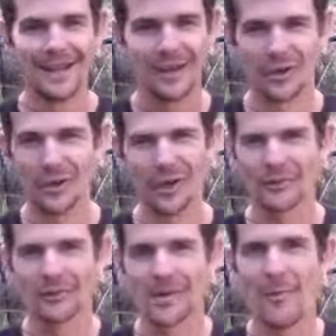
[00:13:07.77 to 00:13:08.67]
This is like a
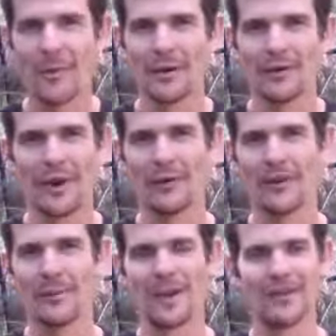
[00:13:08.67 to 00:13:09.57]
10 minute video,
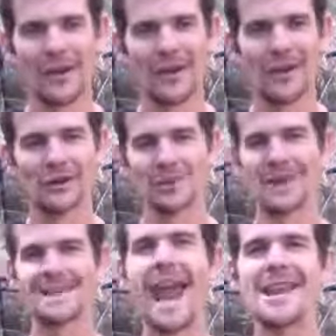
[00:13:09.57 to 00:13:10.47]
15 minute video. It took
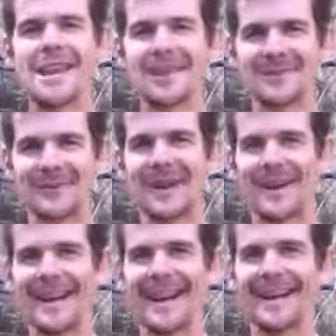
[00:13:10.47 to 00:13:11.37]
me 10 years to
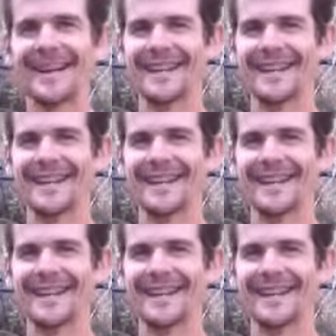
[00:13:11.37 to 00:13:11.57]
work it out.